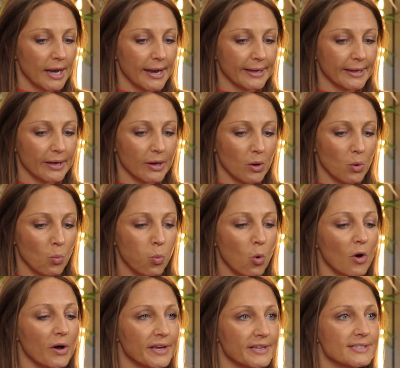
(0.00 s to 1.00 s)
Like,
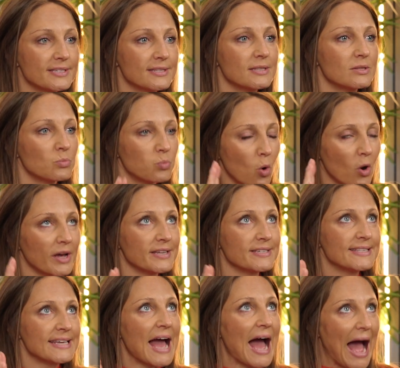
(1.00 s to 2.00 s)
what is
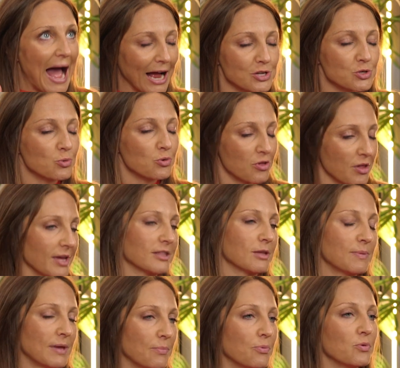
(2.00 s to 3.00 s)
the actual thing
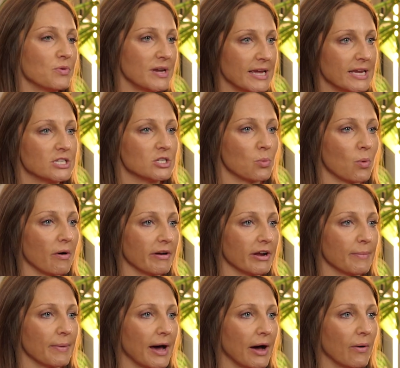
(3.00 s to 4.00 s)
that people need to
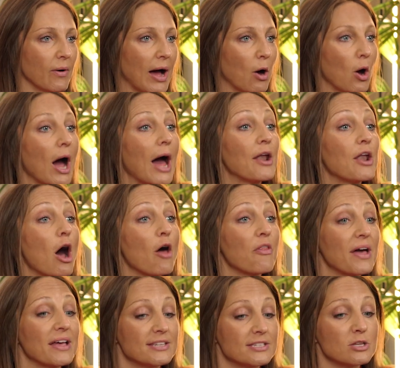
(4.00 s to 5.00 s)
worry about? And are
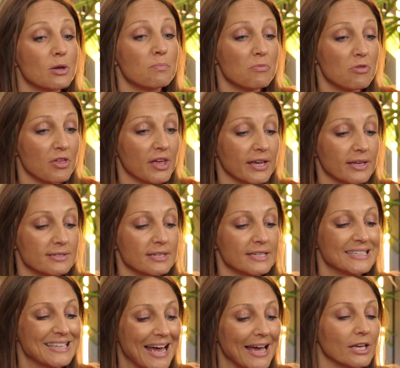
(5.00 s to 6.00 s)
there some things
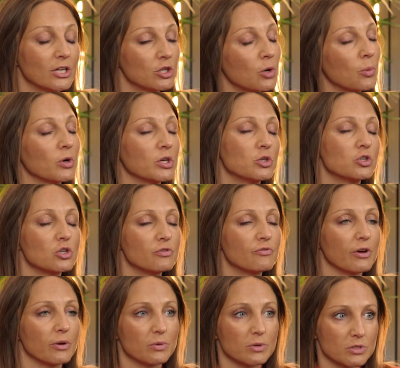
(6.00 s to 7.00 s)
that, you know what, you should
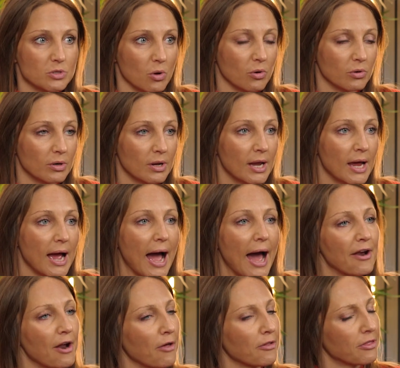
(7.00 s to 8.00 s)
focus on,
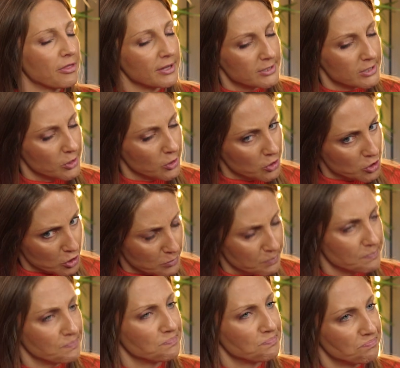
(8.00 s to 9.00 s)
and other things that you can just
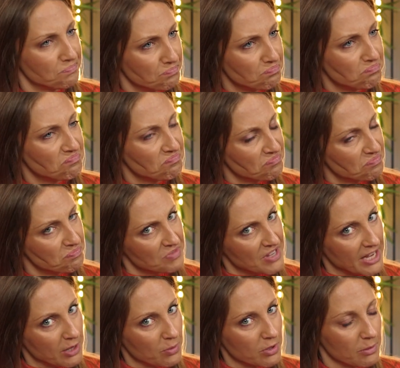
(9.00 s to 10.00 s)

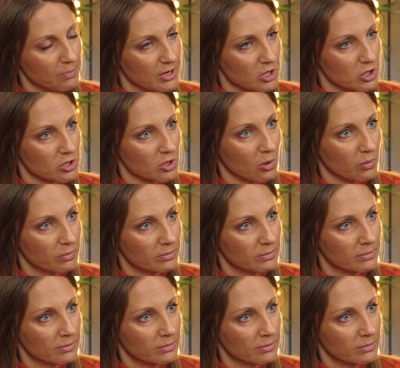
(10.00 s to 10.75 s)
take with a pinch of salt?